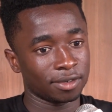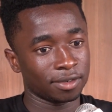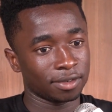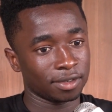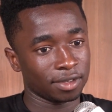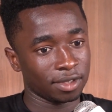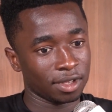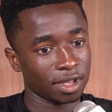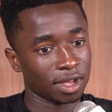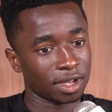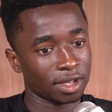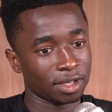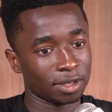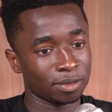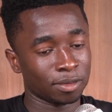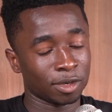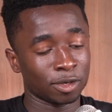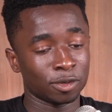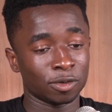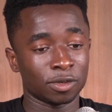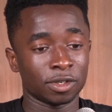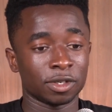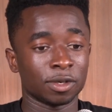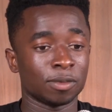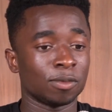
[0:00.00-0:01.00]
Yeah,
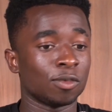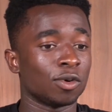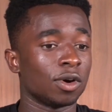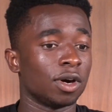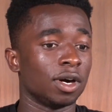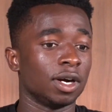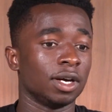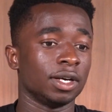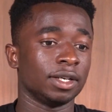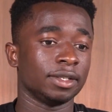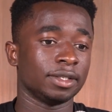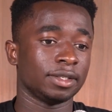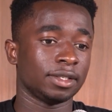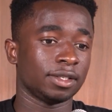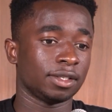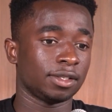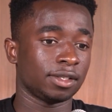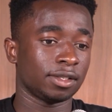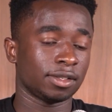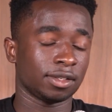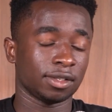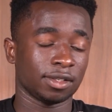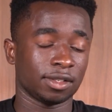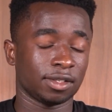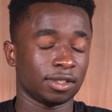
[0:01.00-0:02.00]
Emmanuel Yeboah
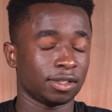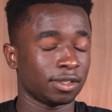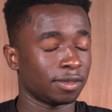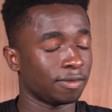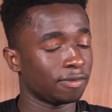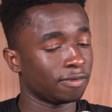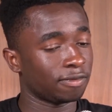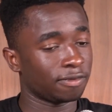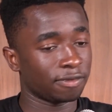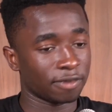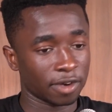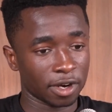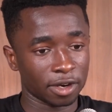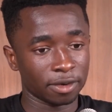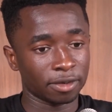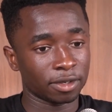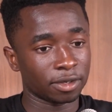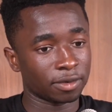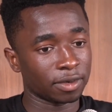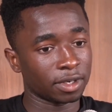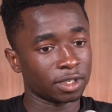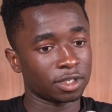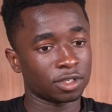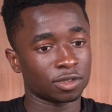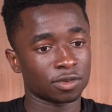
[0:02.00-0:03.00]
is a very
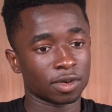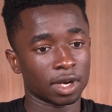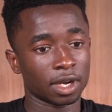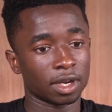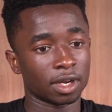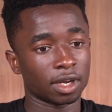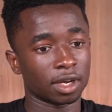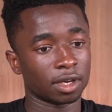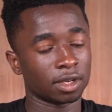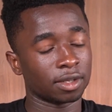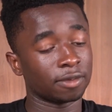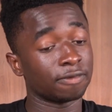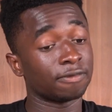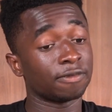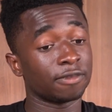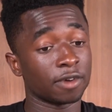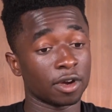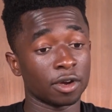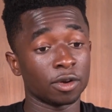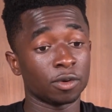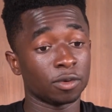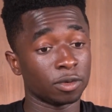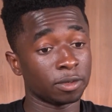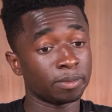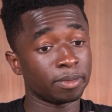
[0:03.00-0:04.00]
great striker, a
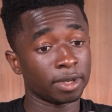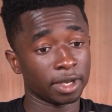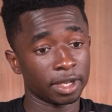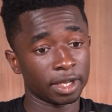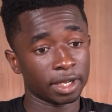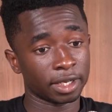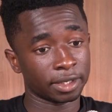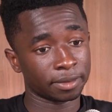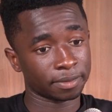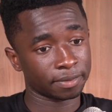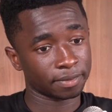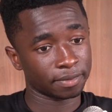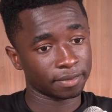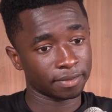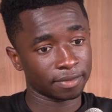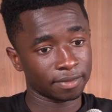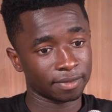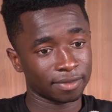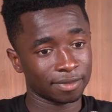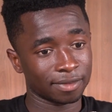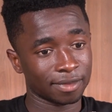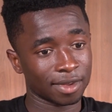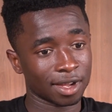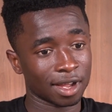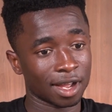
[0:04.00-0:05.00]
very good player.
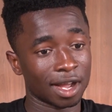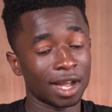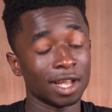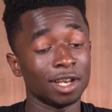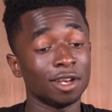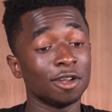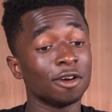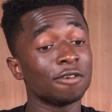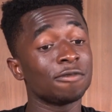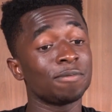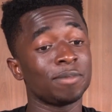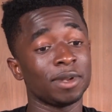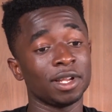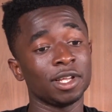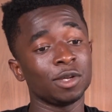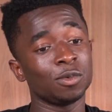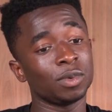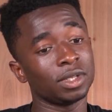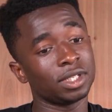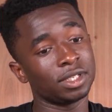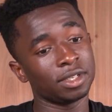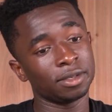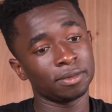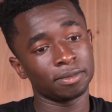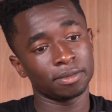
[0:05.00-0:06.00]
I love playing
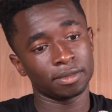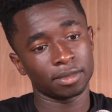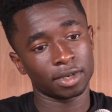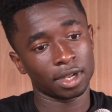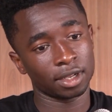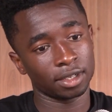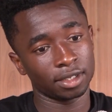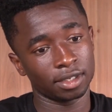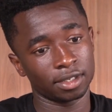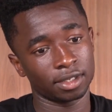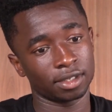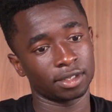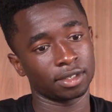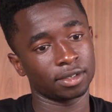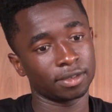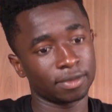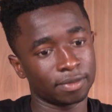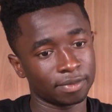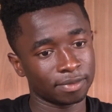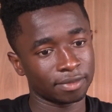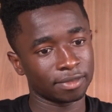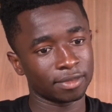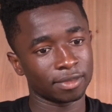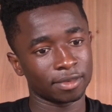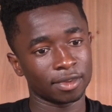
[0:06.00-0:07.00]
with him,
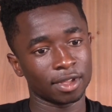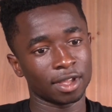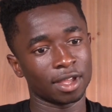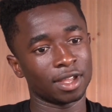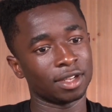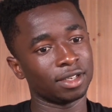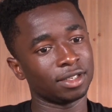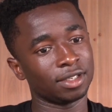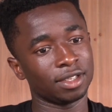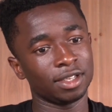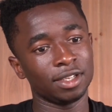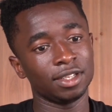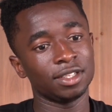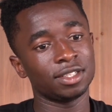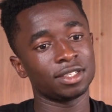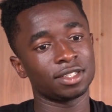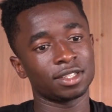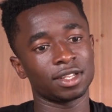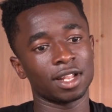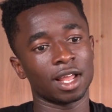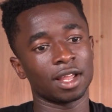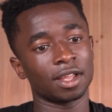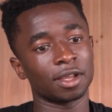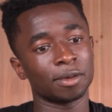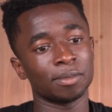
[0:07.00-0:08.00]
and he's
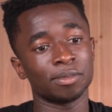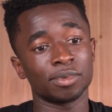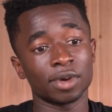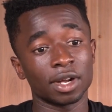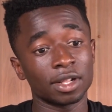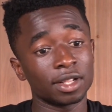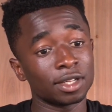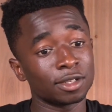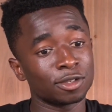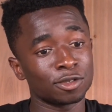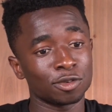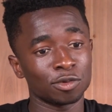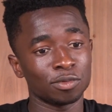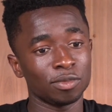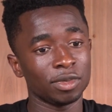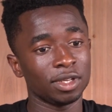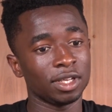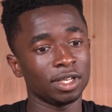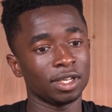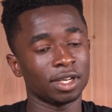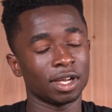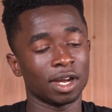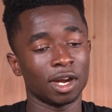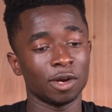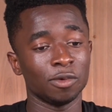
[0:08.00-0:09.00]
like a brother to
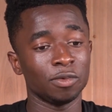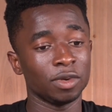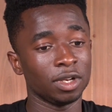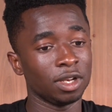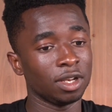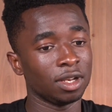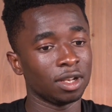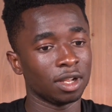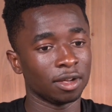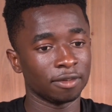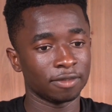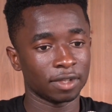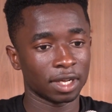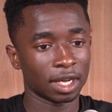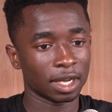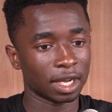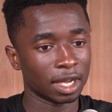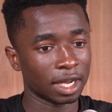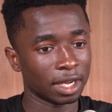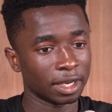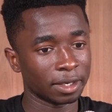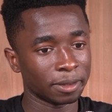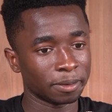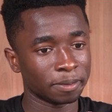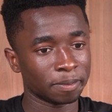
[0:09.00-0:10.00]
me. I really love that
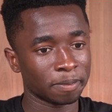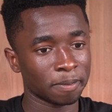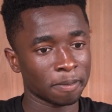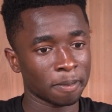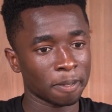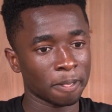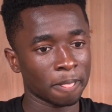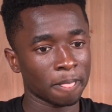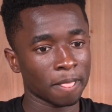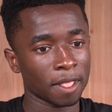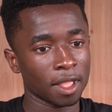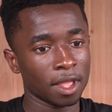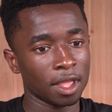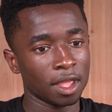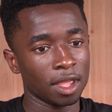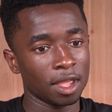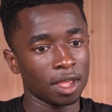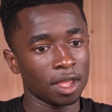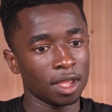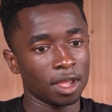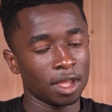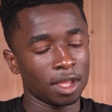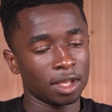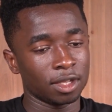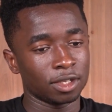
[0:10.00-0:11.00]
guy.
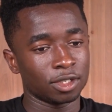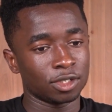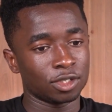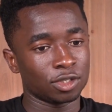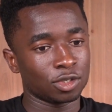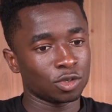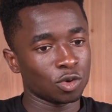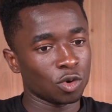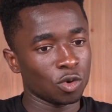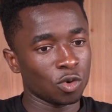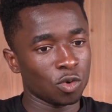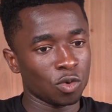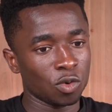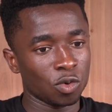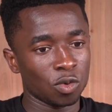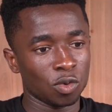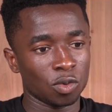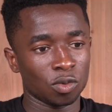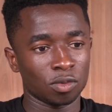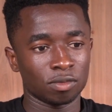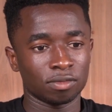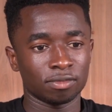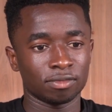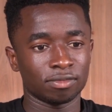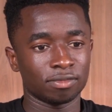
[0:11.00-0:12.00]

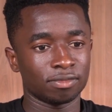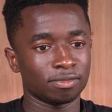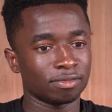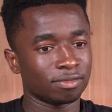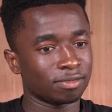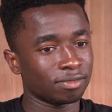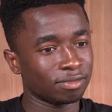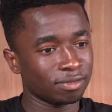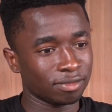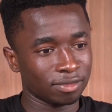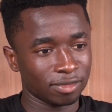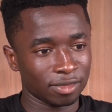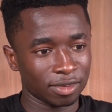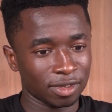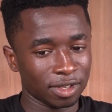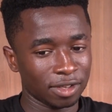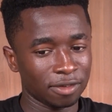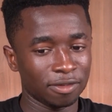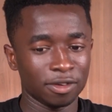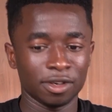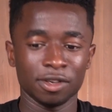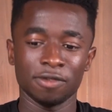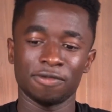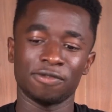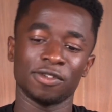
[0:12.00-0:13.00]
So
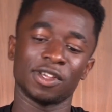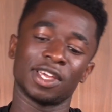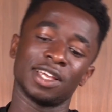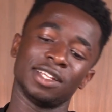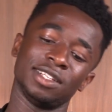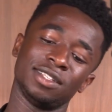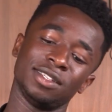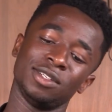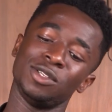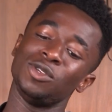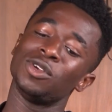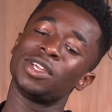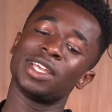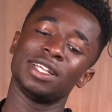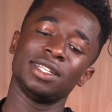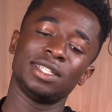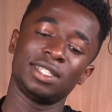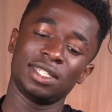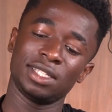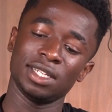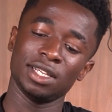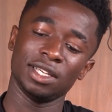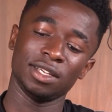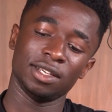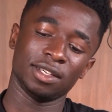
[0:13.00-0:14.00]
even if you can
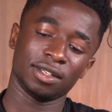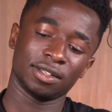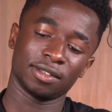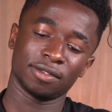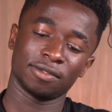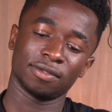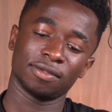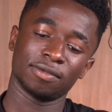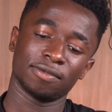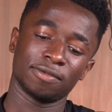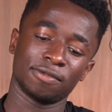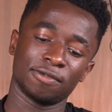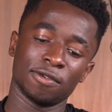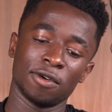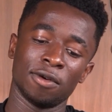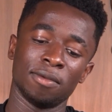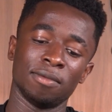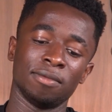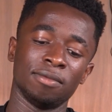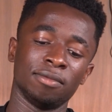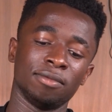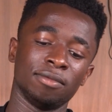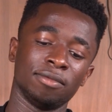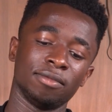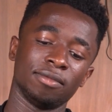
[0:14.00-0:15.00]
see
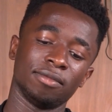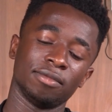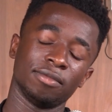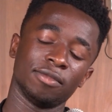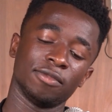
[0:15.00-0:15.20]
from